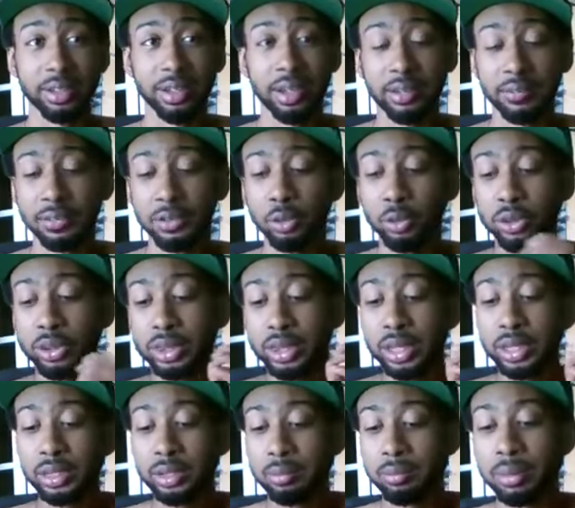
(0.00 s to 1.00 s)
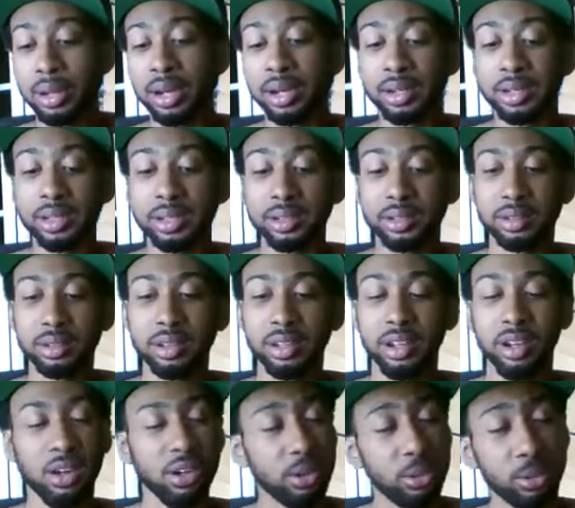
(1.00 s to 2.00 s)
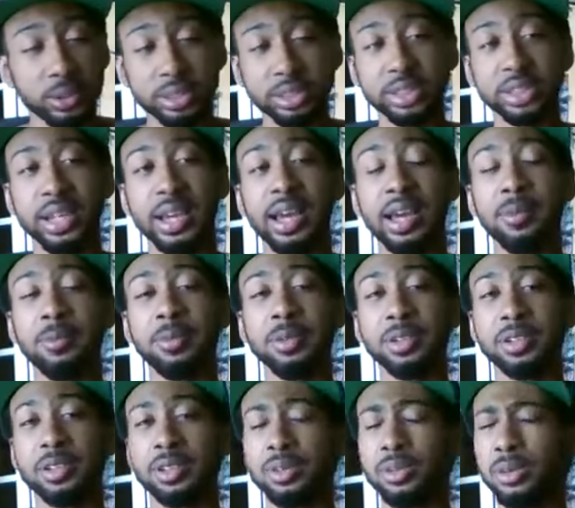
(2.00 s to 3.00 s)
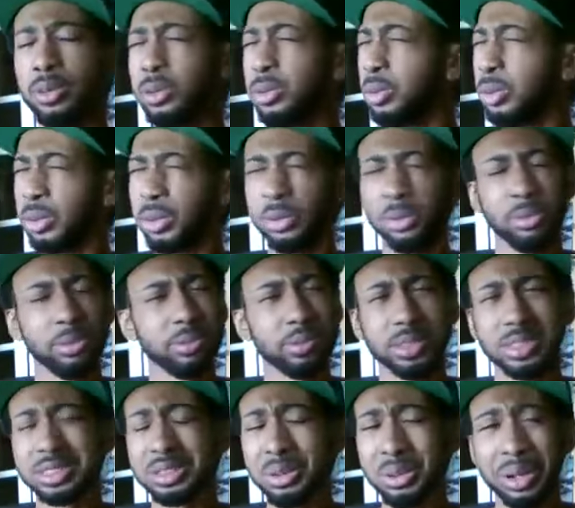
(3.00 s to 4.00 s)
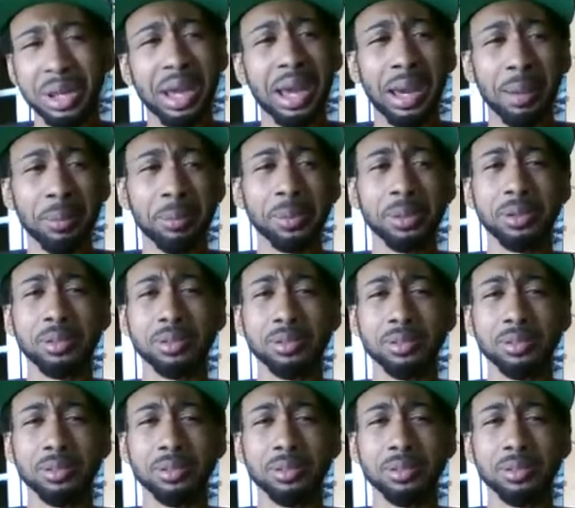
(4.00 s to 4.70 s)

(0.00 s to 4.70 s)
If you think about it, oh, it's gonna happen. Oh, it's gonna happen.